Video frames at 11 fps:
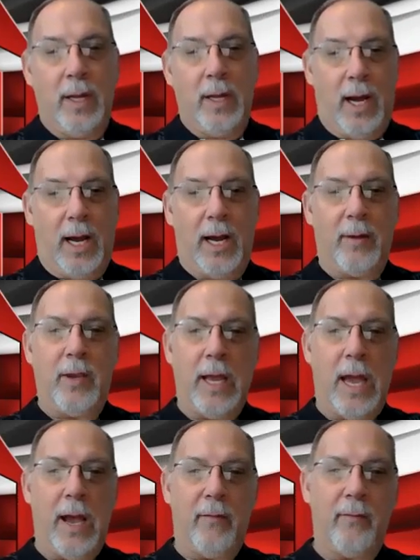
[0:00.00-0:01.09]
You
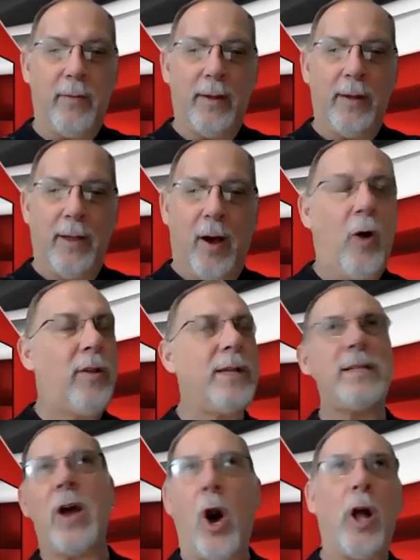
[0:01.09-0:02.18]
have all these
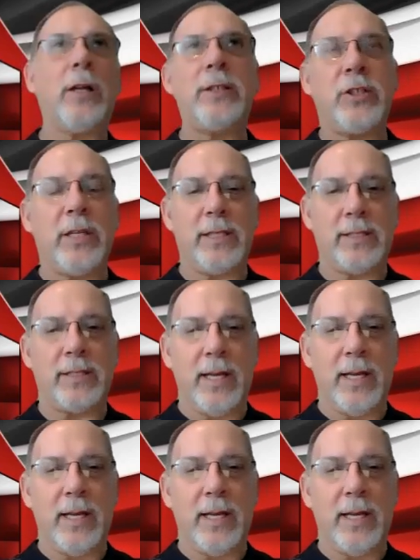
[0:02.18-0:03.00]
ologies,